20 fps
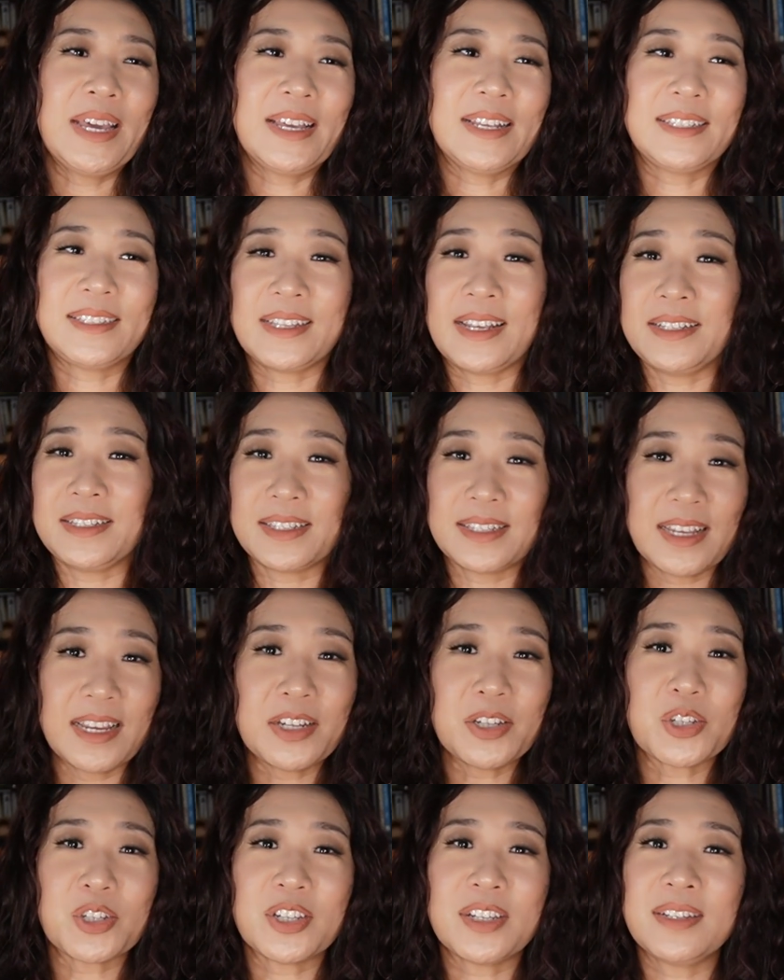
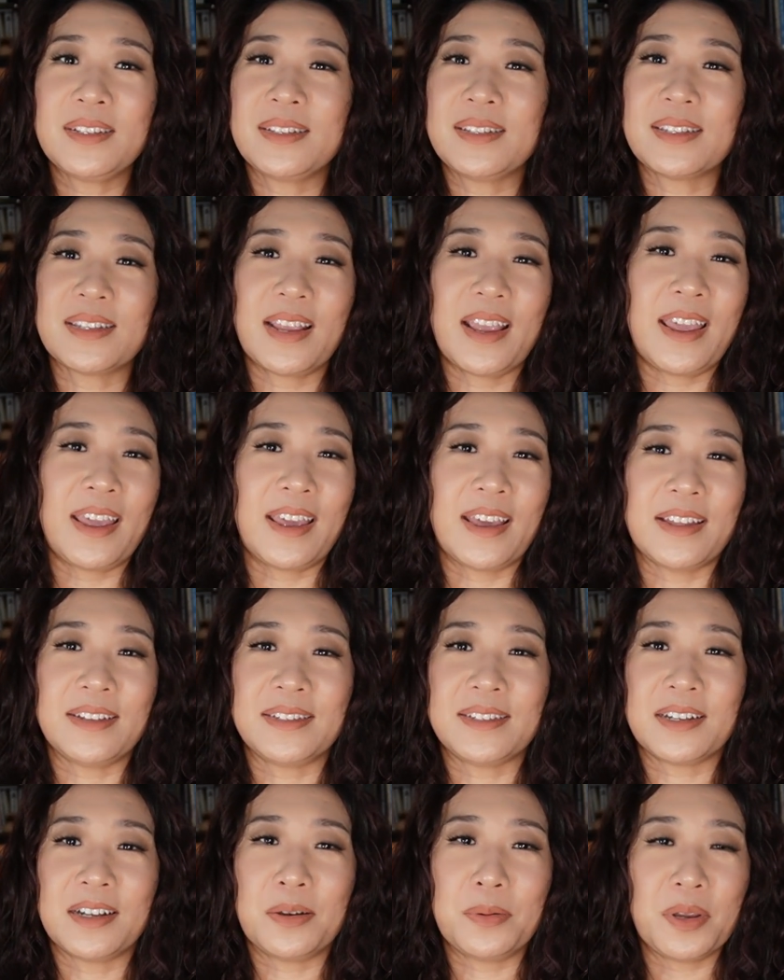sensations
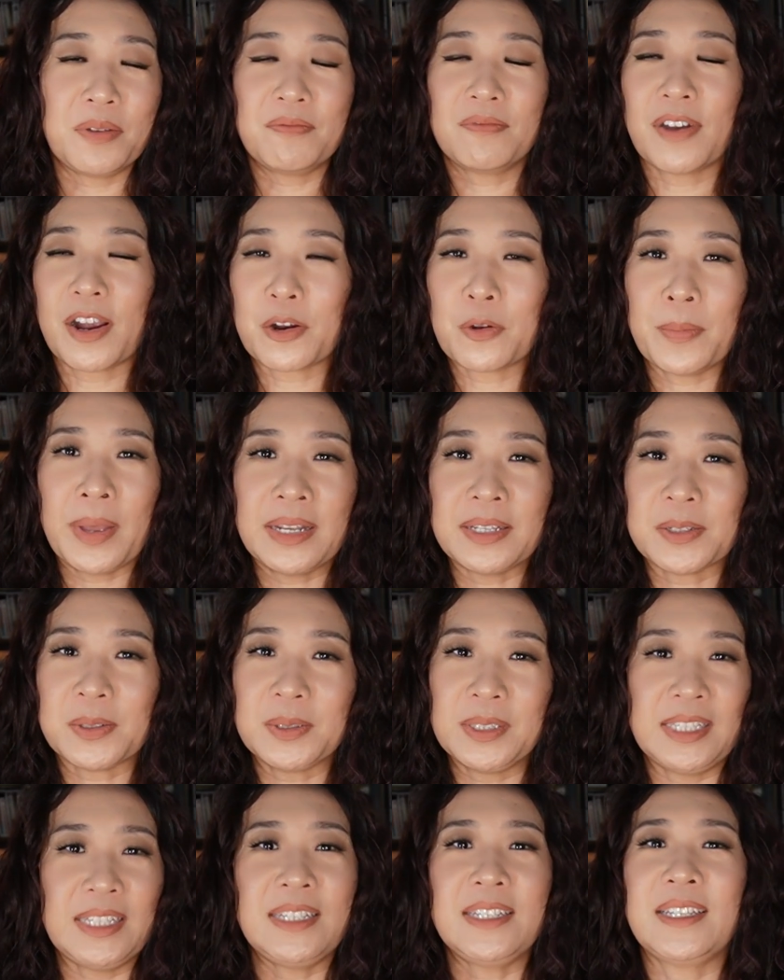and environmental
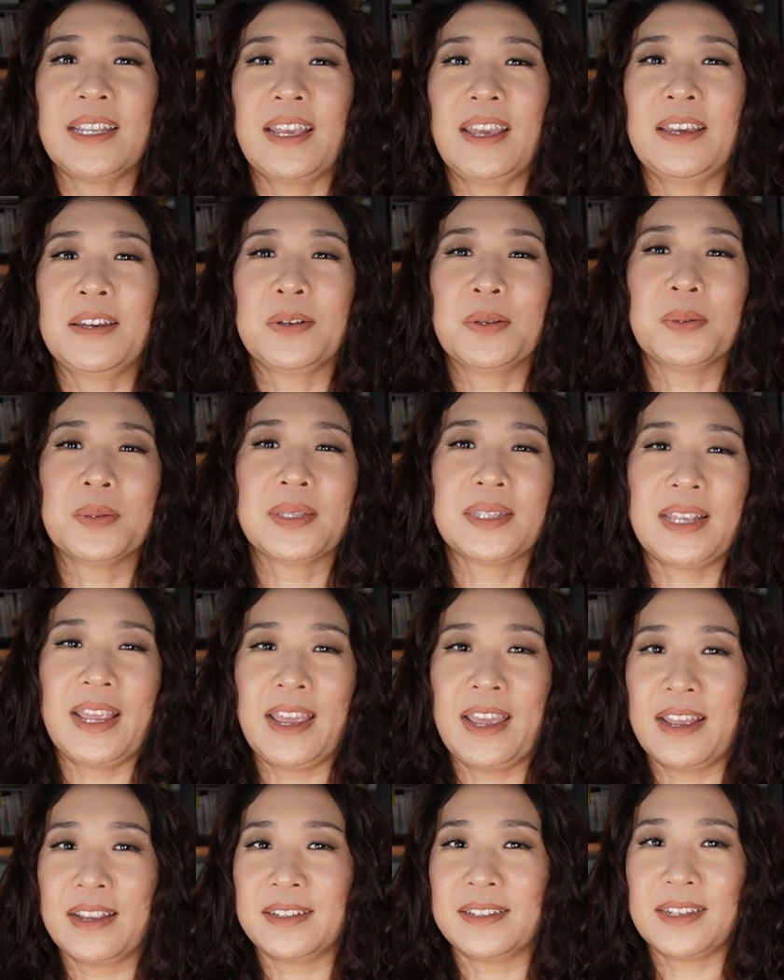details
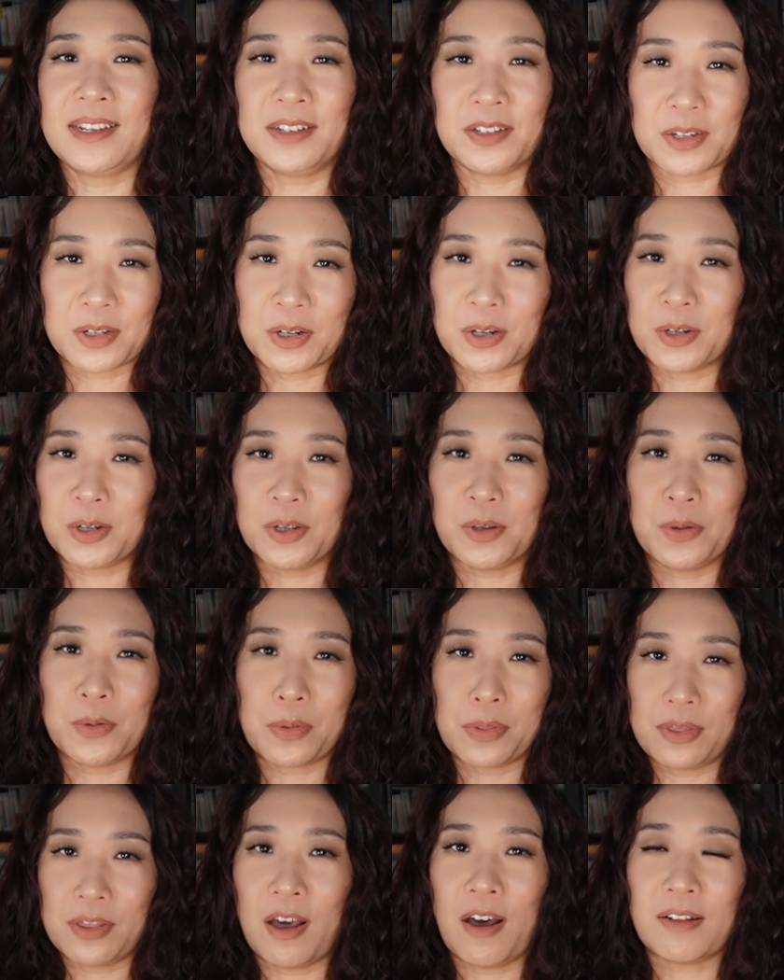and internal
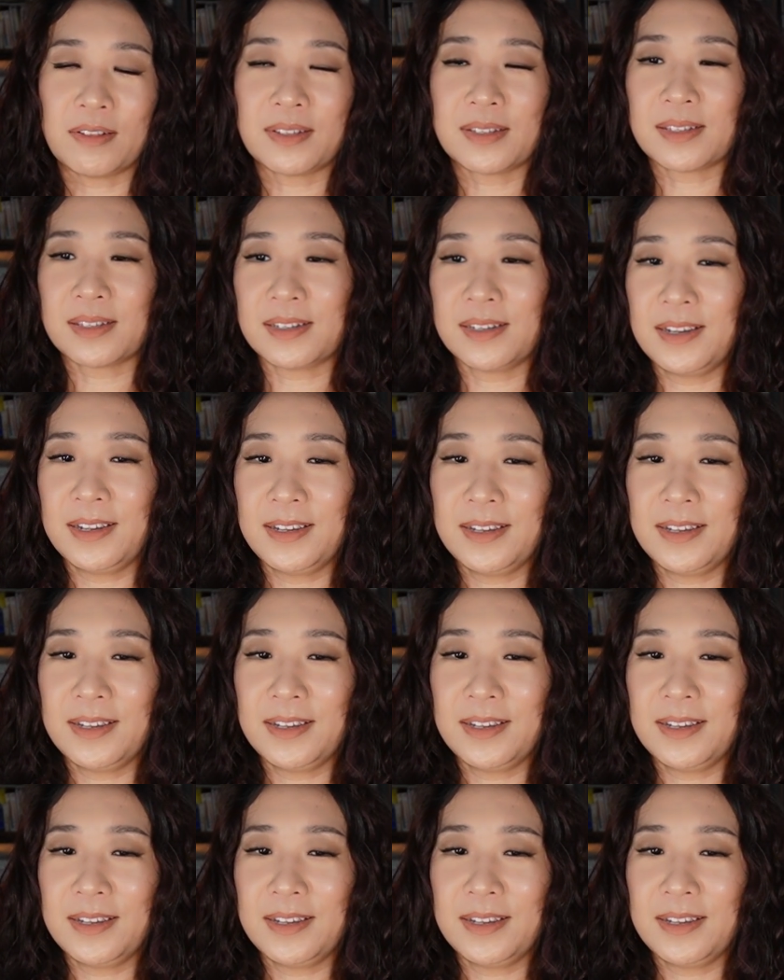thoughts.